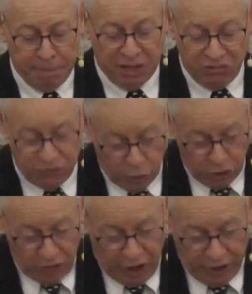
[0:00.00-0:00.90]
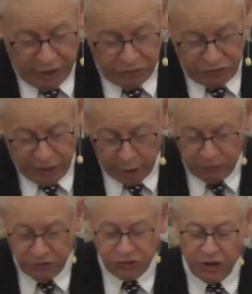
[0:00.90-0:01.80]
Full of eyes,
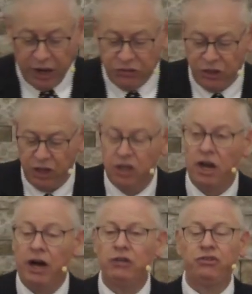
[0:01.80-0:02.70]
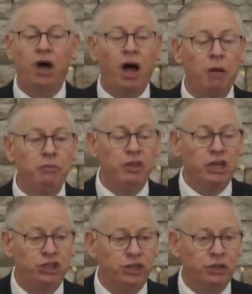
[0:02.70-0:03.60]
emphasizing God's
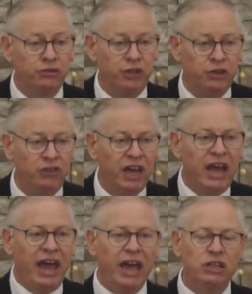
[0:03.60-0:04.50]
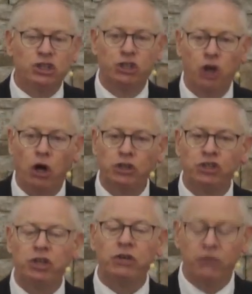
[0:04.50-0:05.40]
omniscience, his
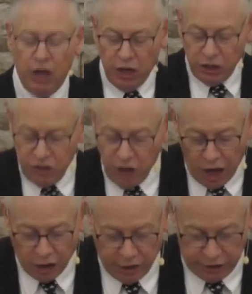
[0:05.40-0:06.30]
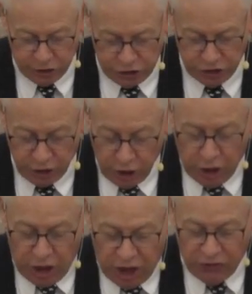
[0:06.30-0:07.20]
exhaustive knowledge
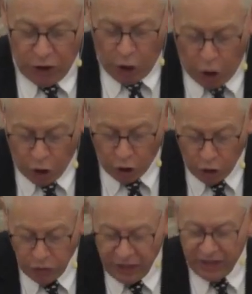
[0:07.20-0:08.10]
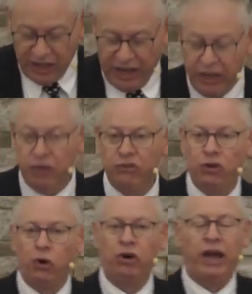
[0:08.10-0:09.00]
of all that is
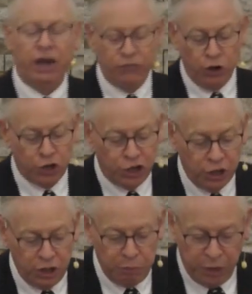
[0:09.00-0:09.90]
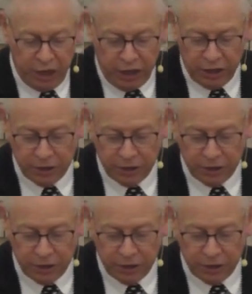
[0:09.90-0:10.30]
or ever could be.